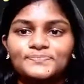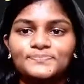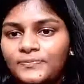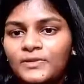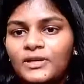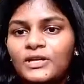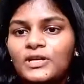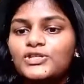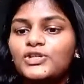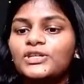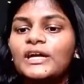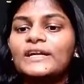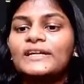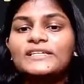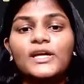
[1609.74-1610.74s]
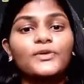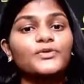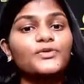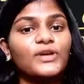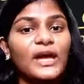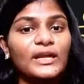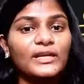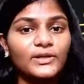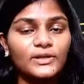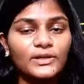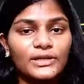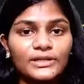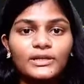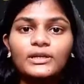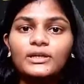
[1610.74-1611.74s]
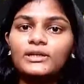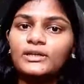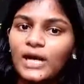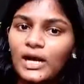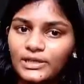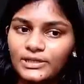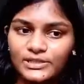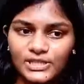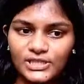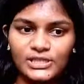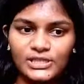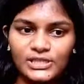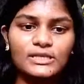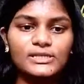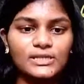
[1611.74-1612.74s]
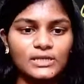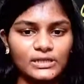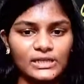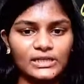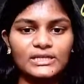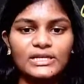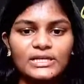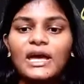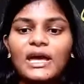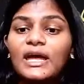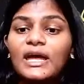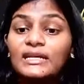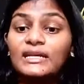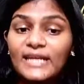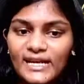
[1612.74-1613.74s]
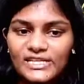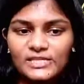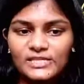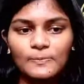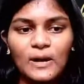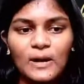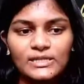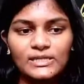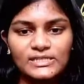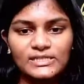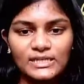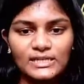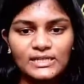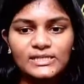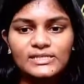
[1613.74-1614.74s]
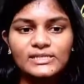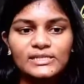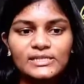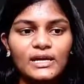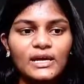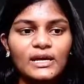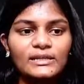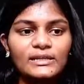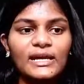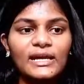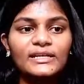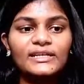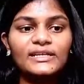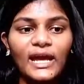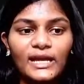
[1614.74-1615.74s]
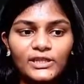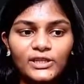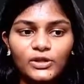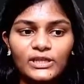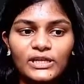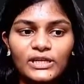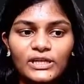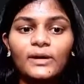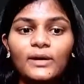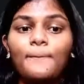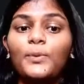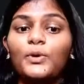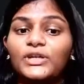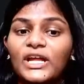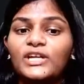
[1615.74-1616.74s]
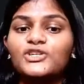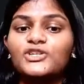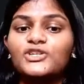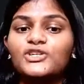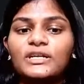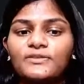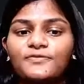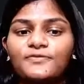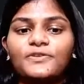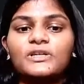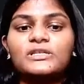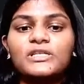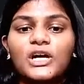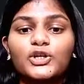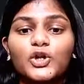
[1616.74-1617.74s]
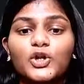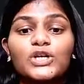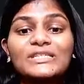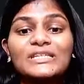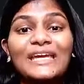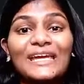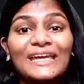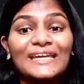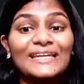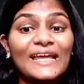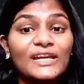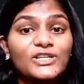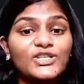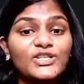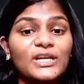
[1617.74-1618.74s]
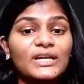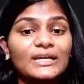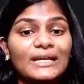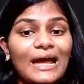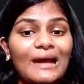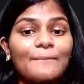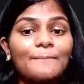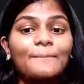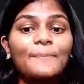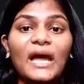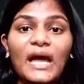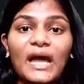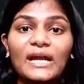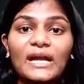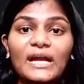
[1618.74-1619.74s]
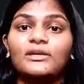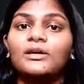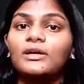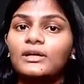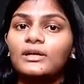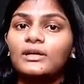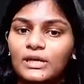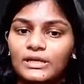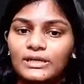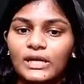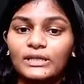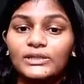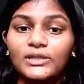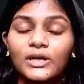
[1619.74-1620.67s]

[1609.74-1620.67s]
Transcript: So that is how you calculate the current in the circuit. Next part says that calculate the potential difference across the electric lamp and the conductor.